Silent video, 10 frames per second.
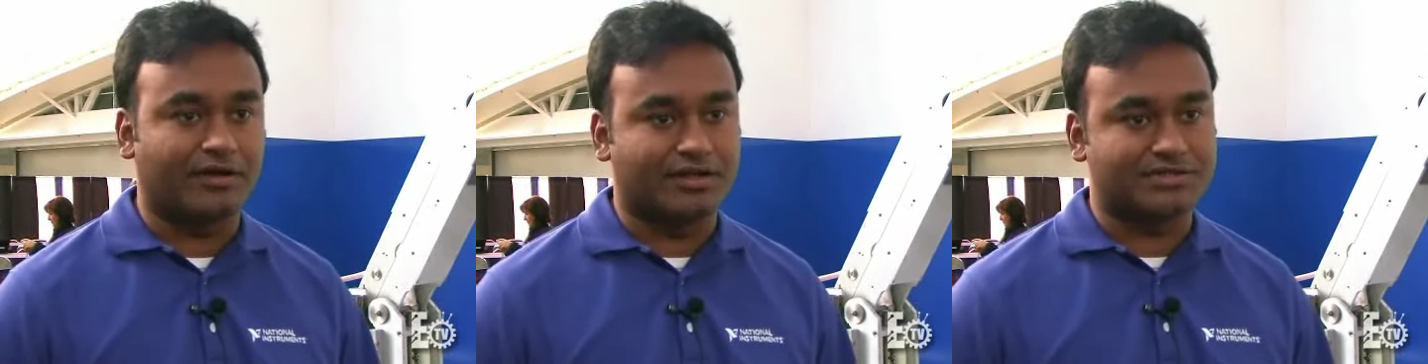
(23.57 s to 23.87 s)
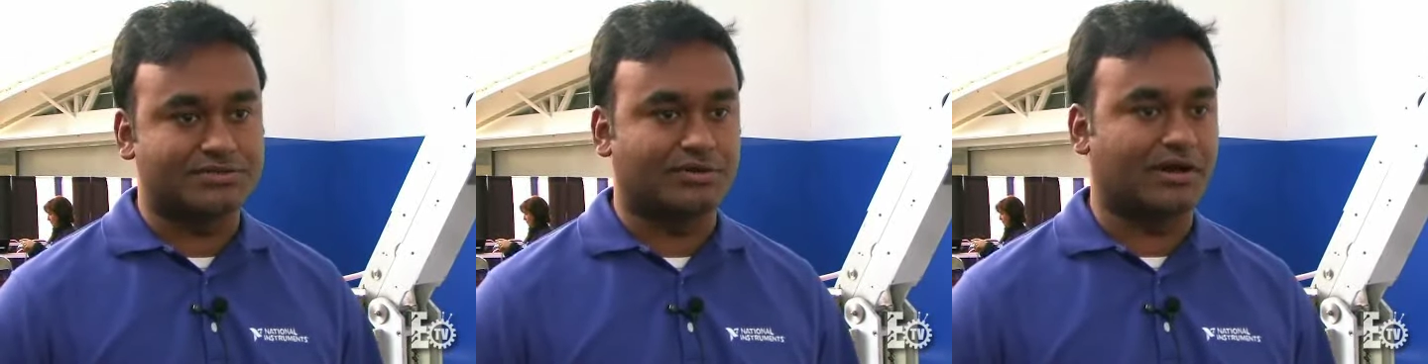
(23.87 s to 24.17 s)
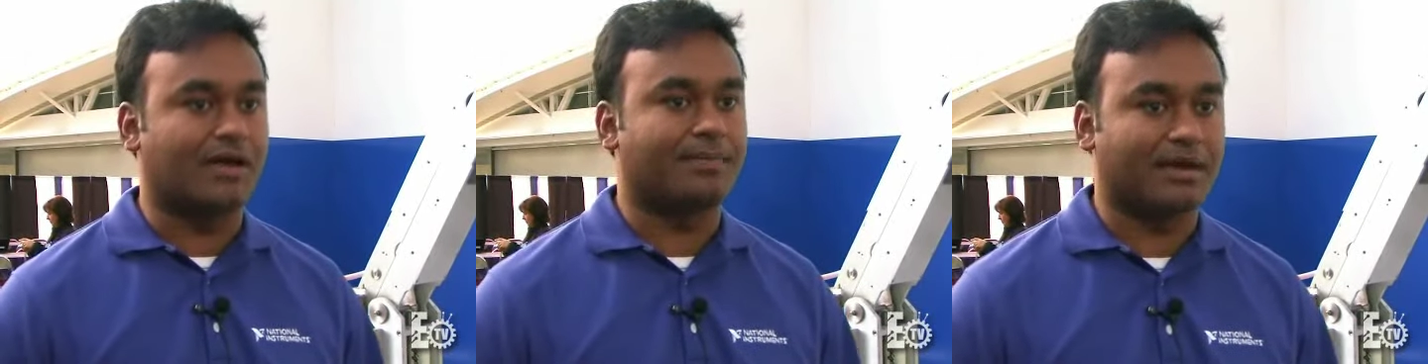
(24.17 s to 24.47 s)
onto a
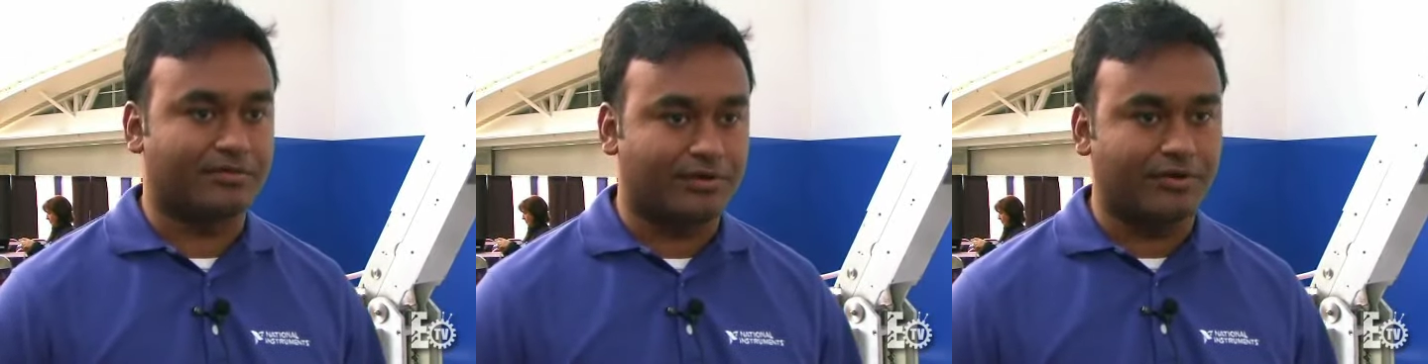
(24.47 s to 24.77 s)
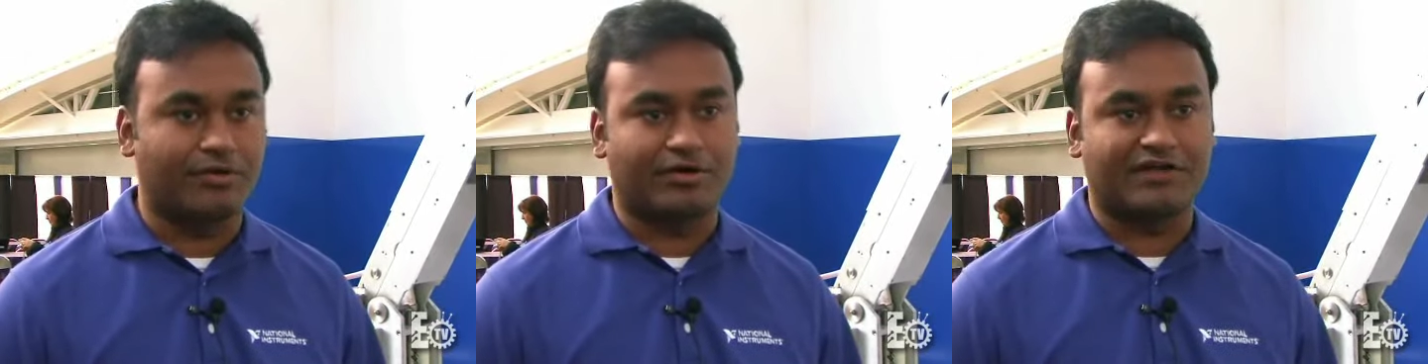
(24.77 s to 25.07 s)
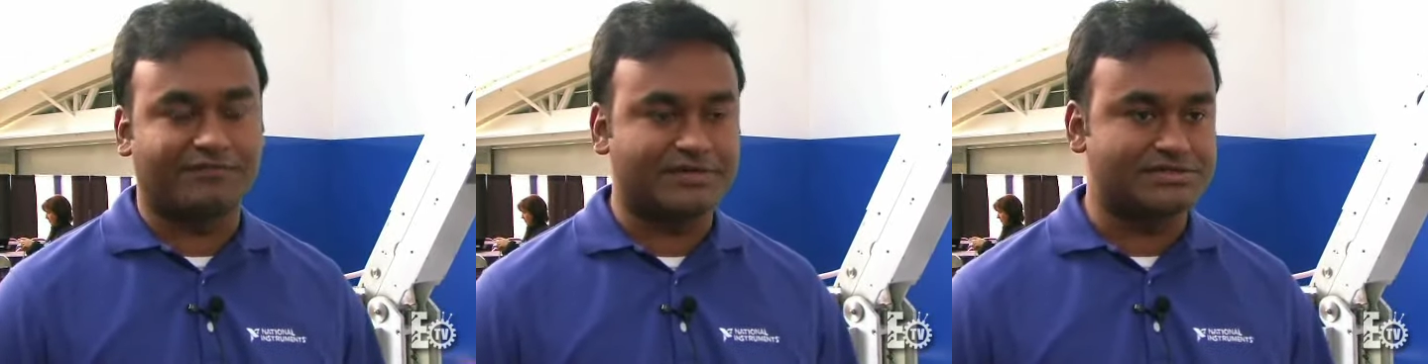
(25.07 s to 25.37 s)
compact Wii or
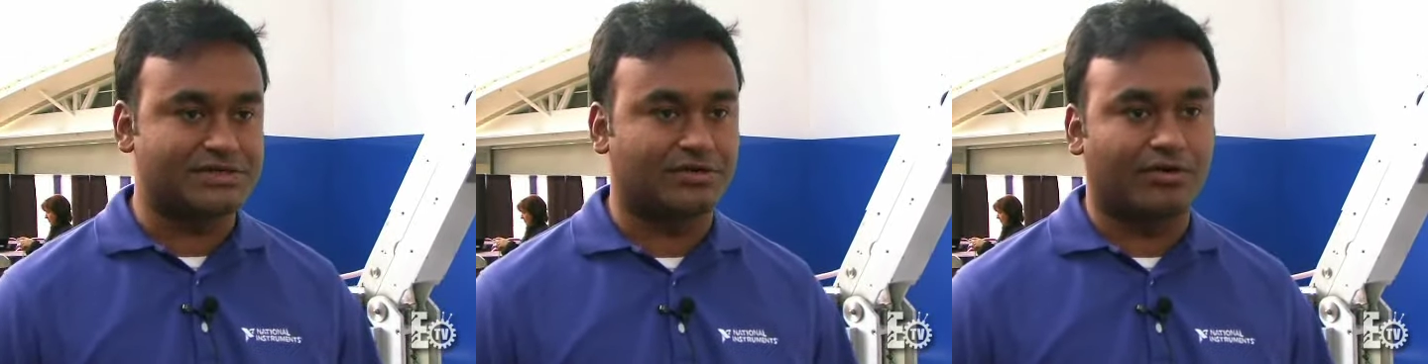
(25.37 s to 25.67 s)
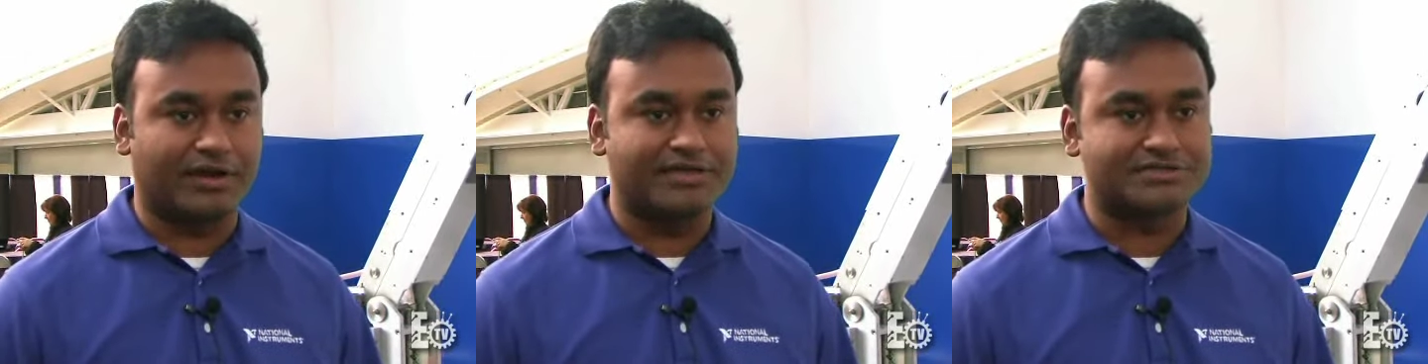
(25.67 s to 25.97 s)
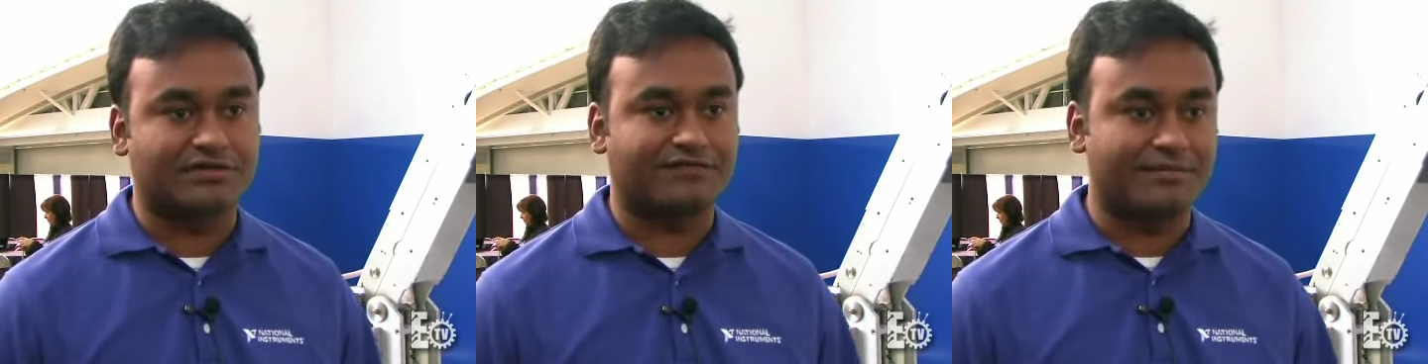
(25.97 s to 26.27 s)
FPGA or any
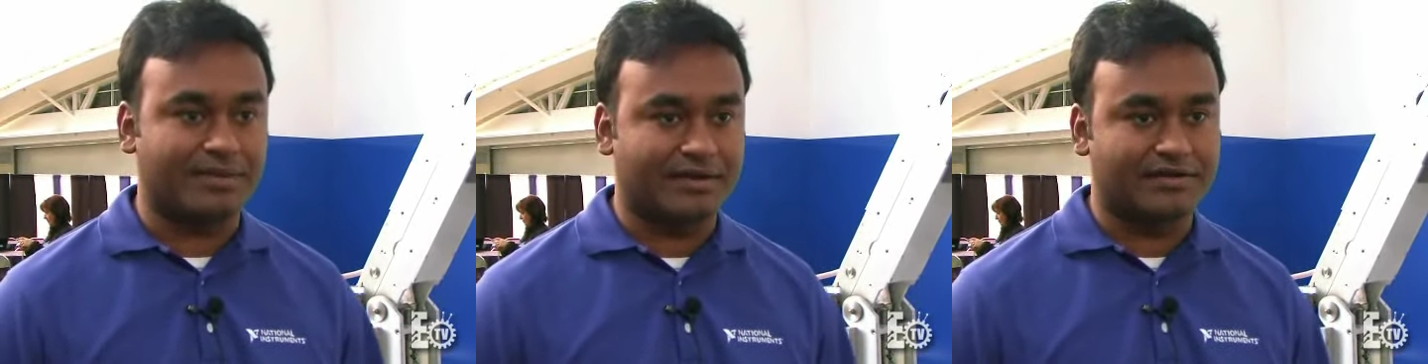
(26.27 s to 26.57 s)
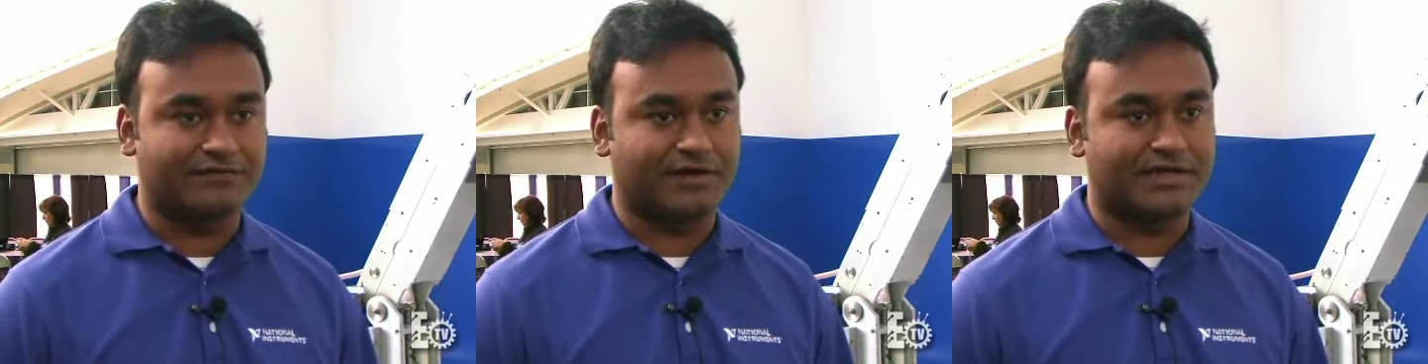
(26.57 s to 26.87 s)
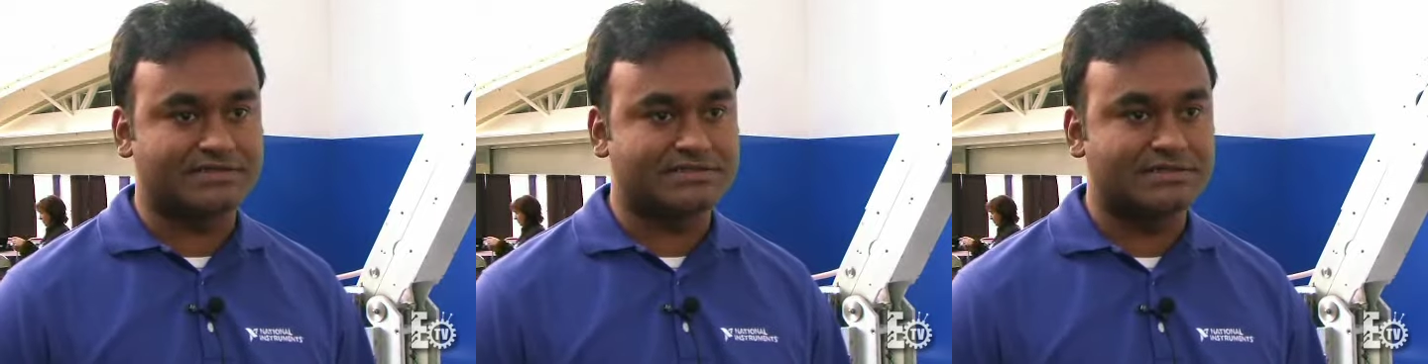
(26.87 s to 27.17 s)
sort of embedded
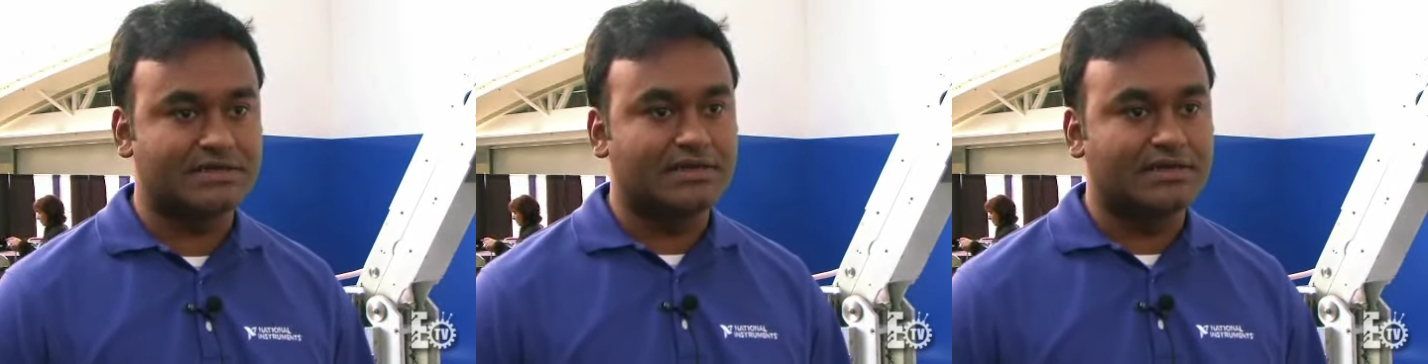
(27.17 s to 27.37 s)
device.